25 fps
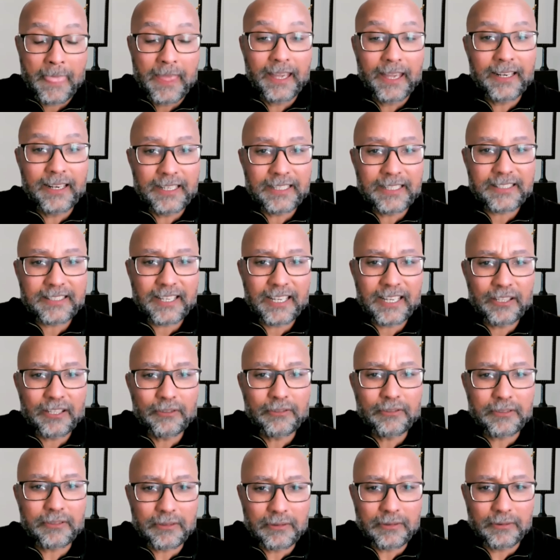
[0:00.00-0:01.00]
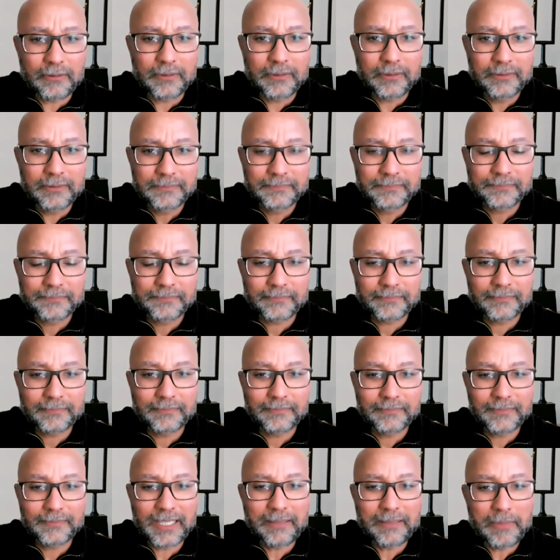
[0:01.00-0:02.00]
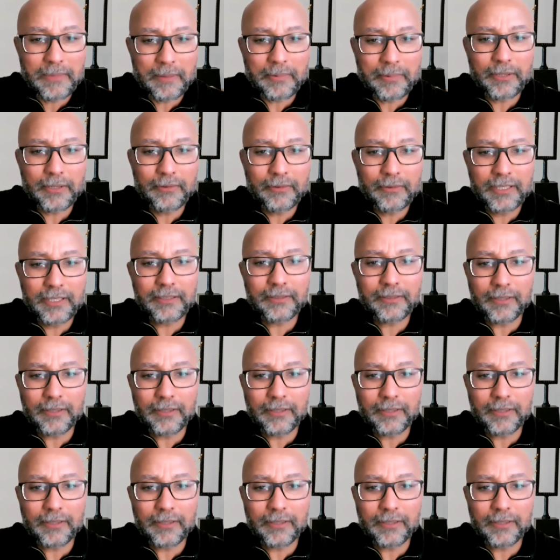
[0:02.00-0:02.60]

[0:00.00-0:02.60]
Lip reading: And let's say you do, then maybe you need